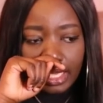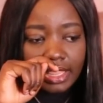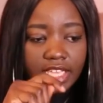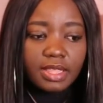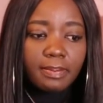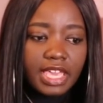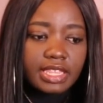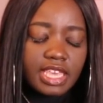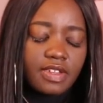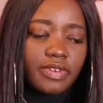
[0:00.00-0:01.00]
I think the
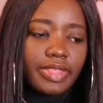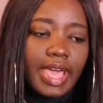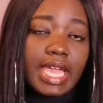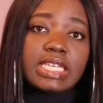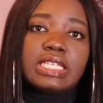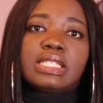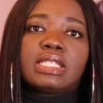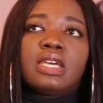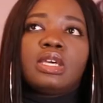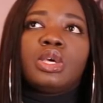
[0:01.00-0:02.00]
main thing for that
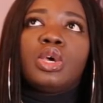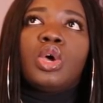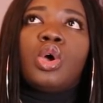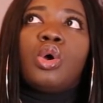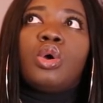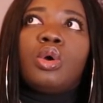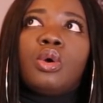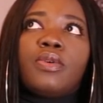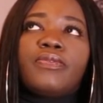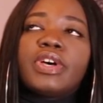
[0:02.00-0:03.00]
is,
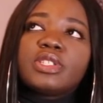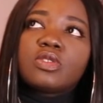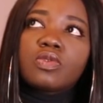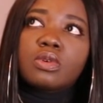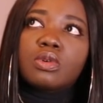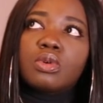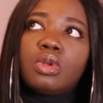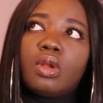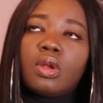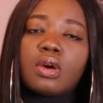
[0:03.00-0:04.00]
first of all,
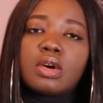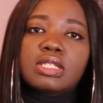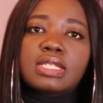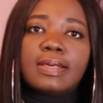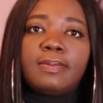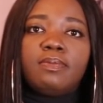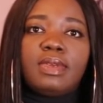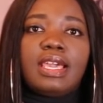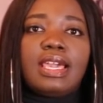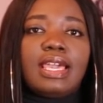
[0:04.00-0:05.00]
not
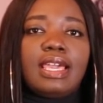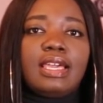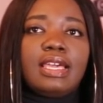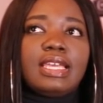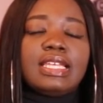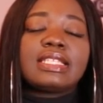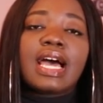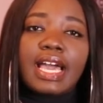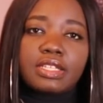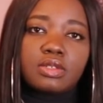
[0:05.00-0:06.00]
being
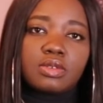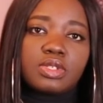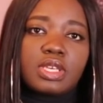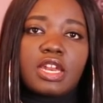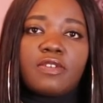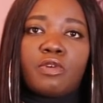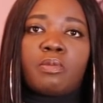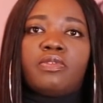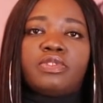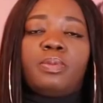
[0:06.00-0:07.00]
entitled to any
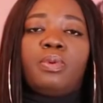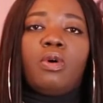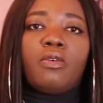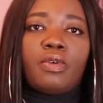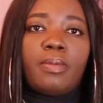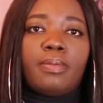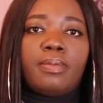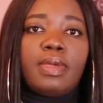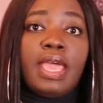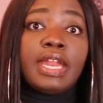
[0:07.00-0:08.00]
form of support from
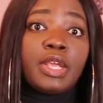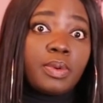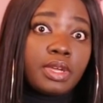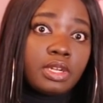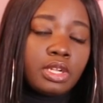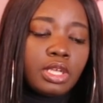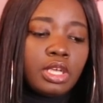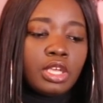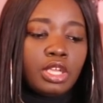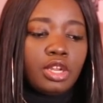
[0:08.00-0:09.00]
anyone.
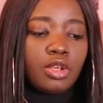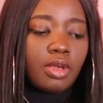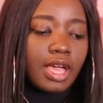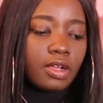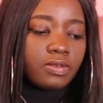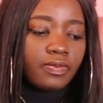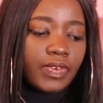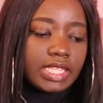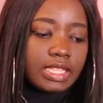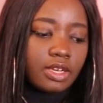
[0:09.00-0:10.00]
You know, I often
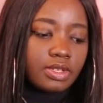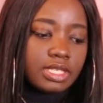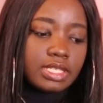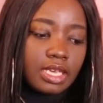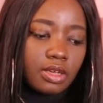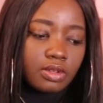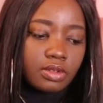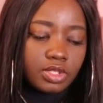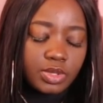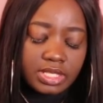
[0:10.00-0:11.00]
find that on the
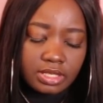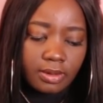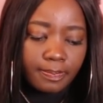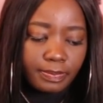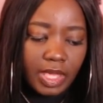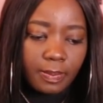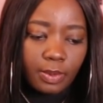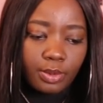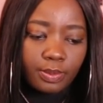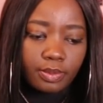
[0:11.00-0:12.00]
TL, on Twitter,
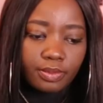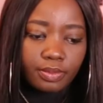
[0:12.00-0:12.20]
people